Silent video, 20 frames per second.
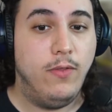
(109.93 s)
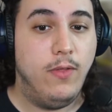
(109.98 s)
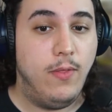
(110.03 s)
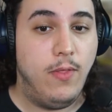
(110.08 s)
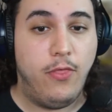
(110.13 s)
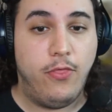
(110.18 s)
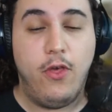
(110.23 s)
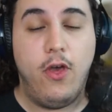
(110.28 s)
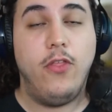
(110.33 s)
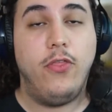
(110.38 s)
and
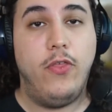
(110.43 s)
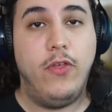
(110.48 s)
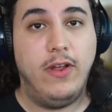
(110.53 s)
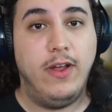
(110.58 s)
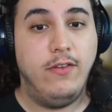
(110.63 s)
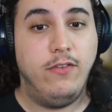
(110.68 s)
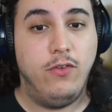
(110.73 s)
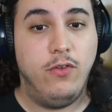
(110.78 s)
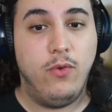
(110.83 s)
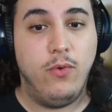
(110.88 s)
then the third
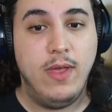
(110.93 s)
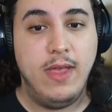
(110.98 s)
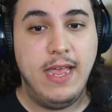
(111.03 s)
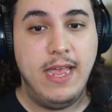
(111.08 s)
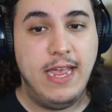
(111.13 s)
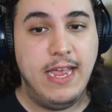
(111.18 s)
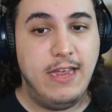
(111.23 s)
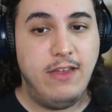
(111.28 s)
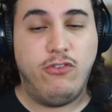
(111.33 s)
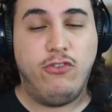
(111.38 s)
thing I do
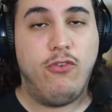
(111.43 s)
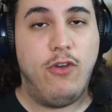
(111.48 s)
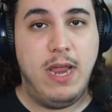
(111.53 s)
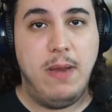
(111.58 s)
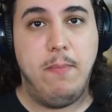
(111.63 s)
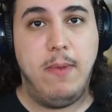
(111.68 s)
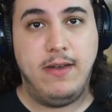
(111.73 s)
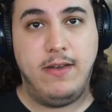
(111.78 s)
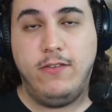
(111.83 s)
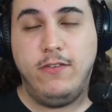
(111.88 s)
is
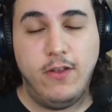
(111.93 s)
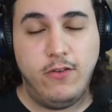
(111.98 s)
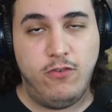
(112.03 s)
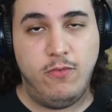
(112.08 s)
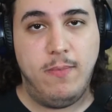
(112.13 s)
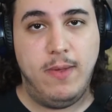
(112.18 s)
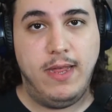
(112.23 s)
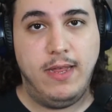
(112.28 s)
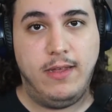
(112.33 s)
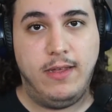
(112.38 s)
train my
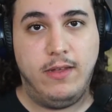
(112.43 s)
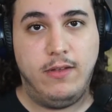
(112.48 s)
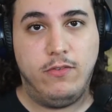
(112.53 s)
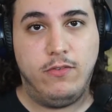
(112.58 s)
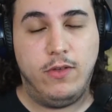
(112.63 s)
decision making.